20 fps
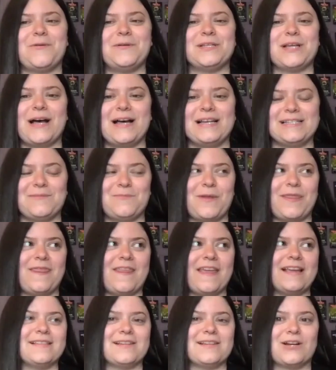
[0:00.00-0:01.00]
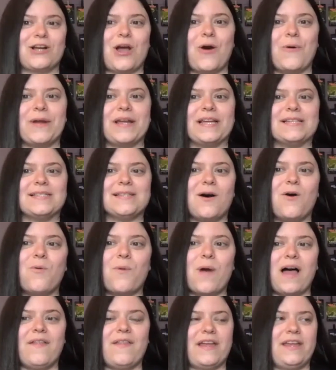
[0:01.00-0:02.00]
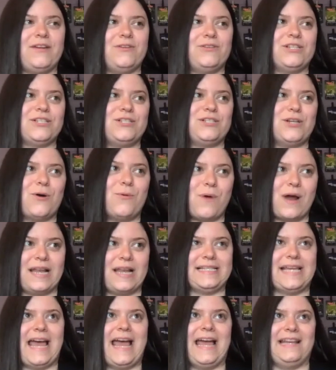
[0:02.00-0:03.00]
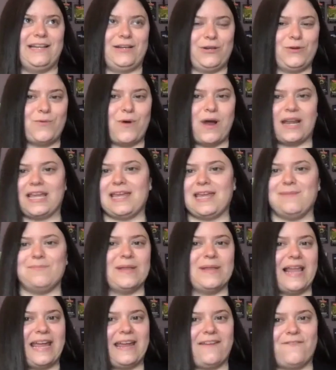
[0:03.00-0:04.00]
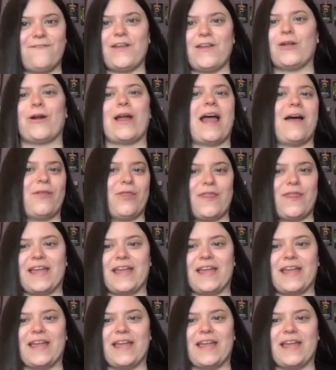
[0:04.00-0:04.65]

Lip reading: always awesome when things are going so well that you just don't want it to end and you want to keep like figuring out